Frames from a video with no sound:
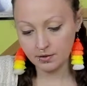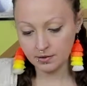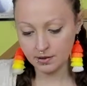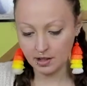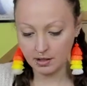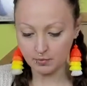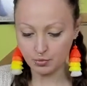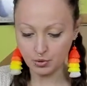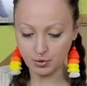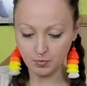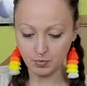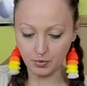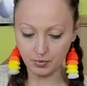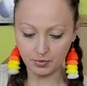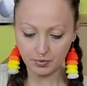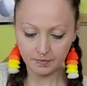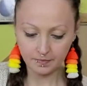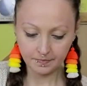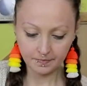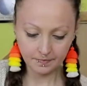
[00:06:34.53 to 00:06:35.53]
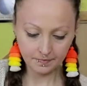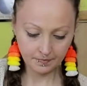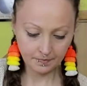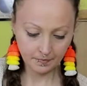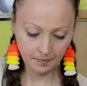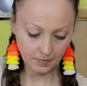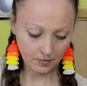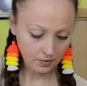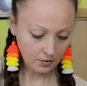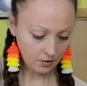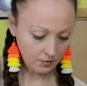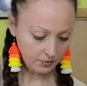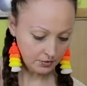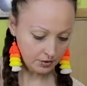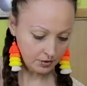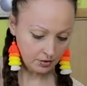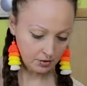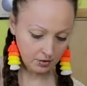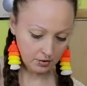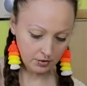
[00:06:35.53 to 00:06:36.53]
tablespoons of
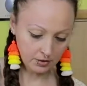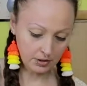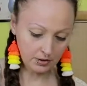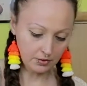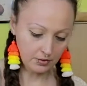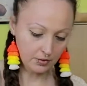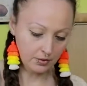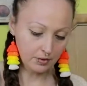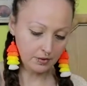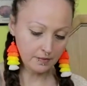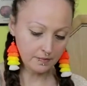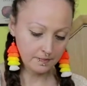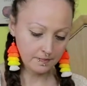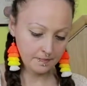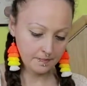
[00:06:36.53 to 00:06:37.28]
the coconut oil,